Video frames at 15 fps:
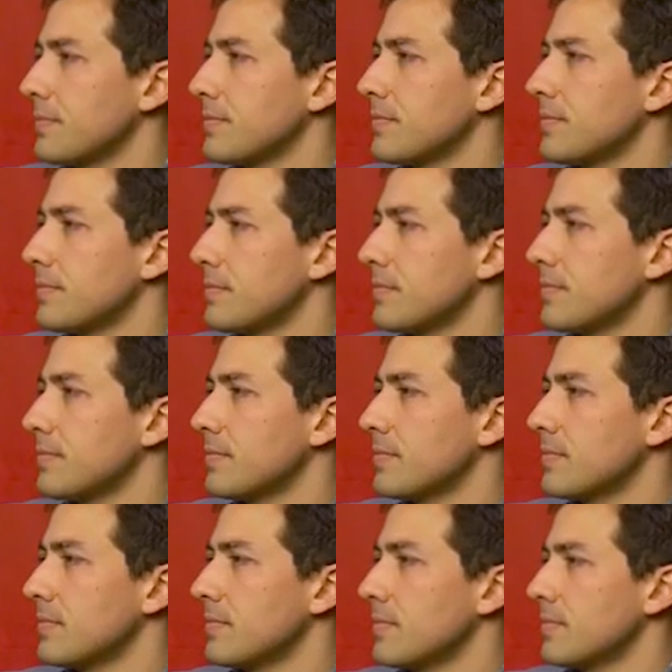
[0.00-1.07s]

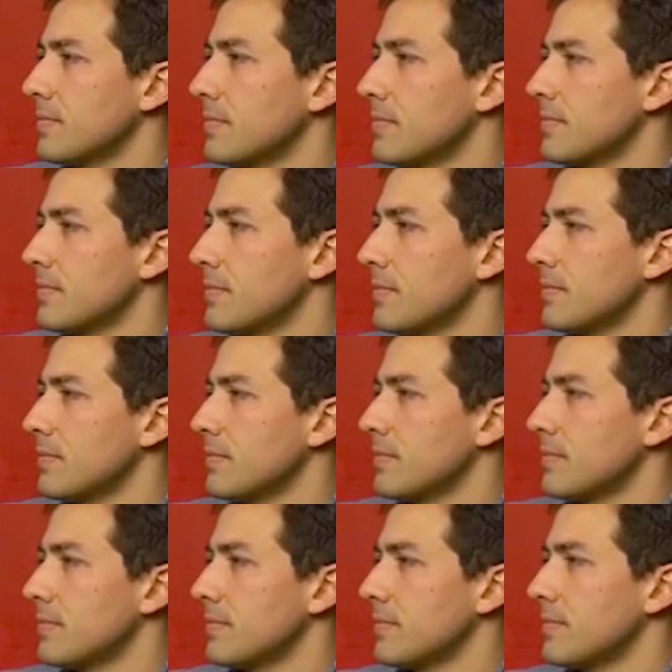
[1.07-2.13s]

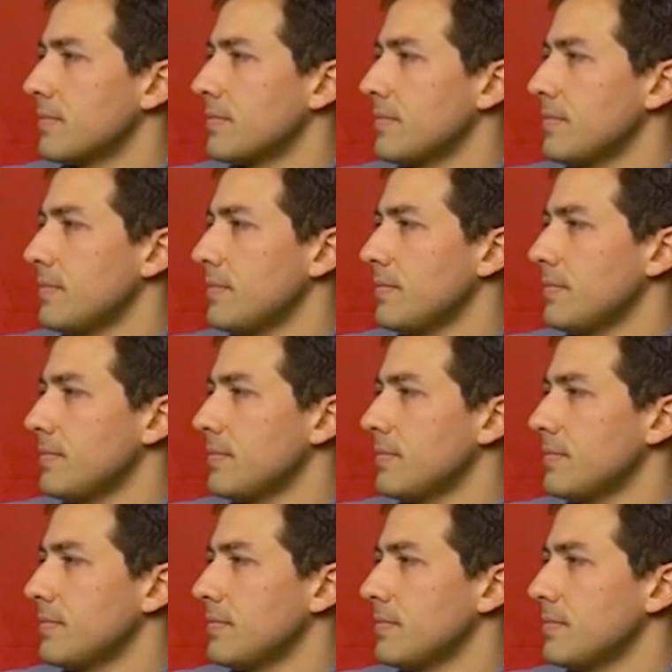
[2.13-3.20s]

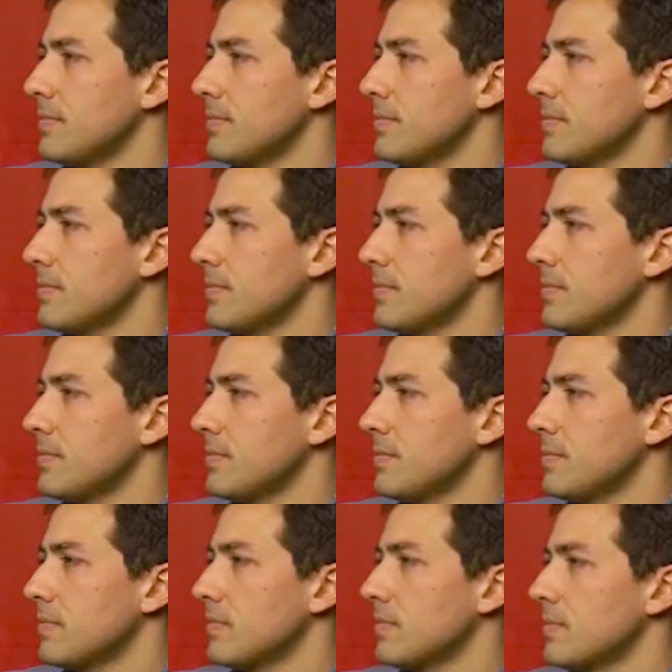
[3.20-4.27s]

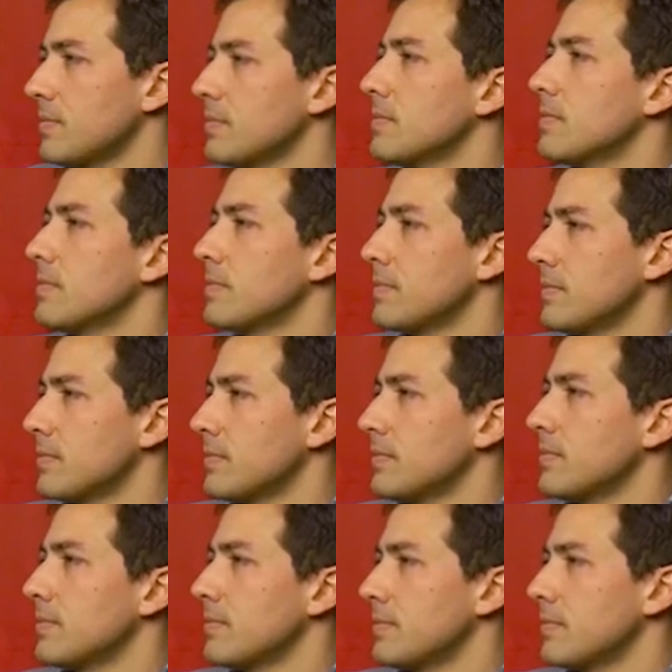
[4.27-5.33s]
The person shown says nothing.